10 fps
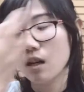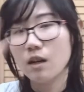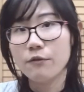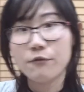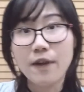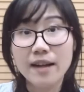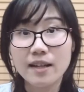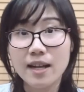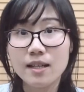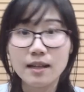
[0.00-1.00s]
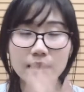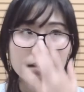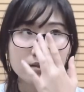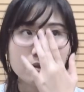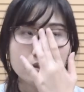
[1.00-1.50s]
a Friday
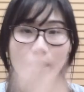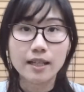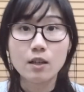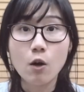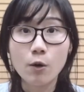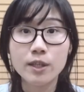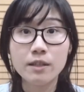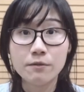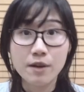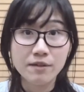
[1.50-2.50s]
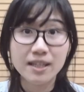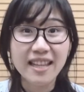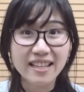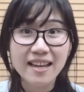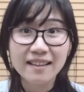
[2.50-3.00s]
and like already very
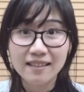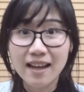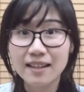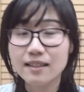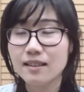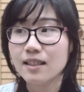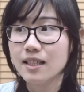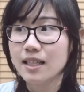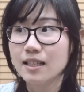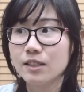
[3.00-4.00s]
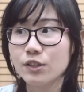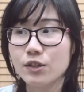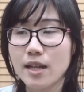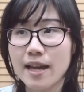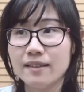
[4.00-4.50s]
late at night,
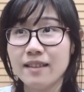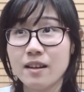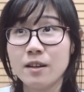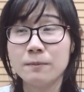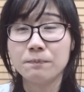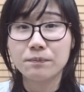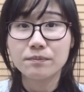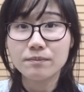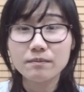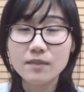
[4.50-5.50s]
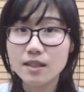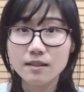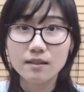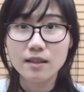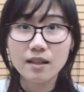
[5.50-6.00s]
and their
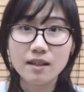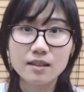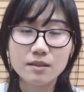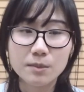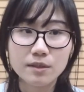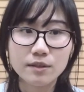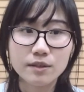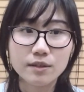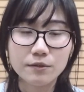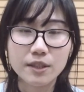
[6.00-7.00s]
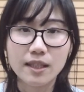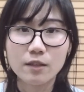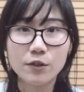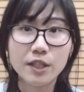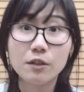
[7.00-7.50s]
customer service
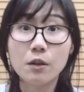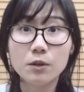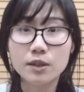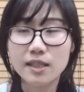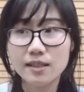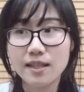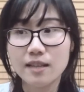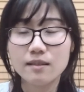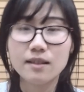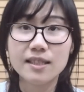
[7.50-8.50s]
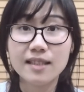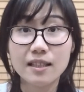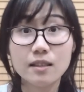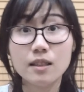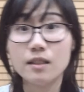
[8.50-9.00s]
like already closed. They
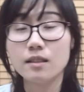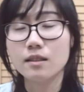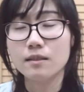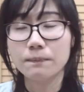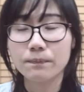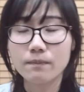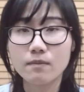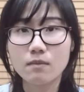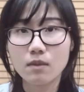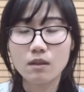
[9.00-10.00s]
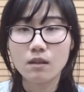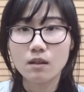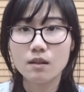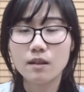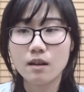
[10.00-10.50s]
stated in
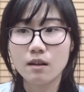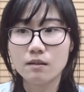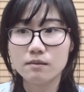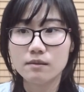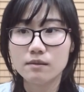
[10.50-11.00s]
their